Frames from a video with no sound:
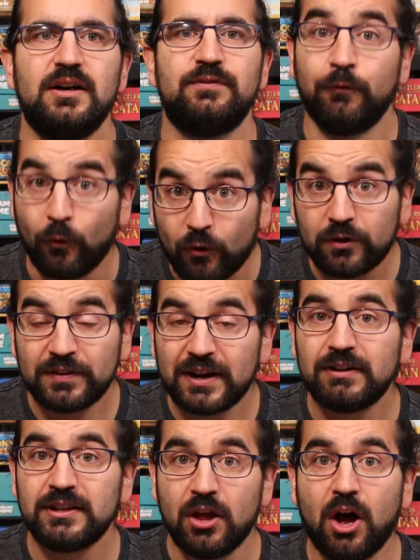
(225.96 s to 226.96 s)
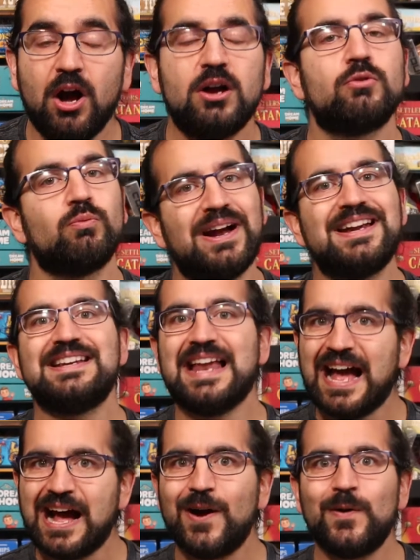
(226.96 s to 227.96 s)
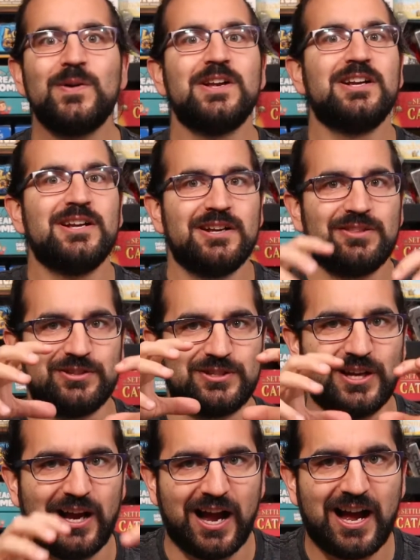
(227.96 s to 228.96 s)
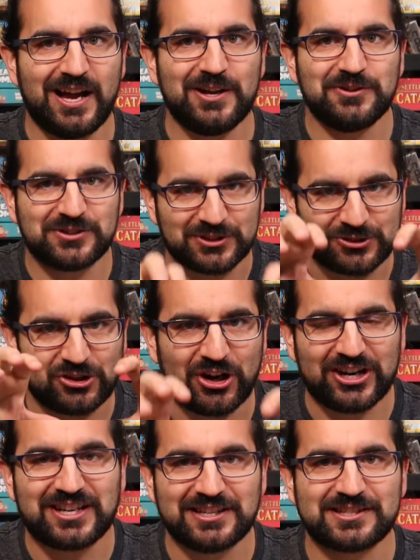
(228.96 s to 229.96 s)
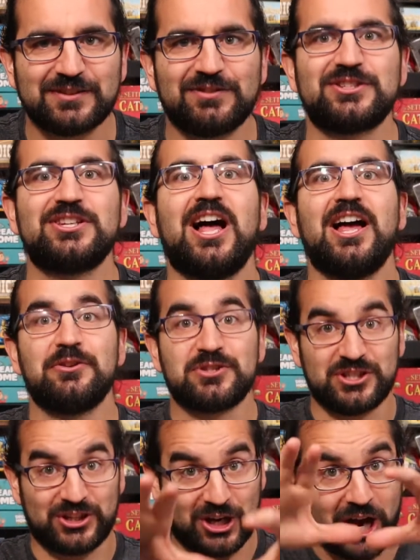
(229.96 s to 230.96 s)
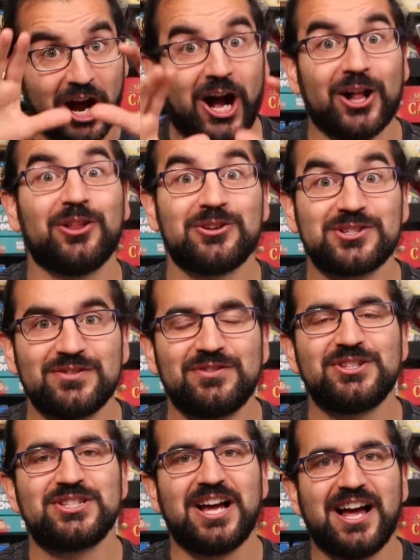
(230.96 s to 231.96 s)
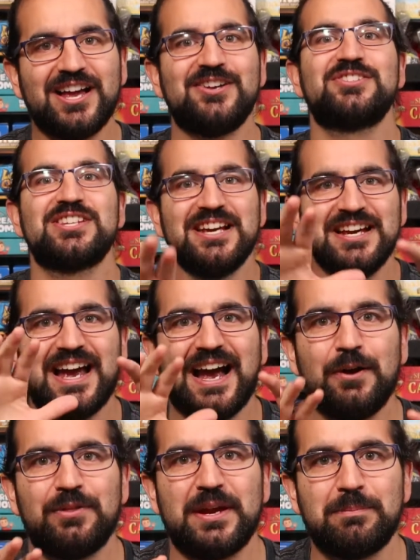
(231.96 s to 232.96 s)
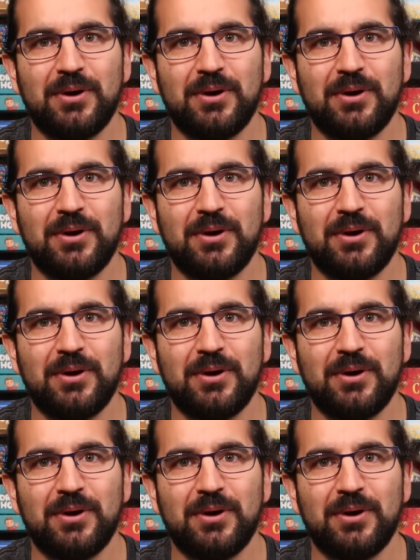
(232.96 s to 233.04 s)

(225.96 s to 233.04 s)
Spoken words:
for very long. Right now, the tiles, the chunkiness of the tiles, the colors of the tiles, how they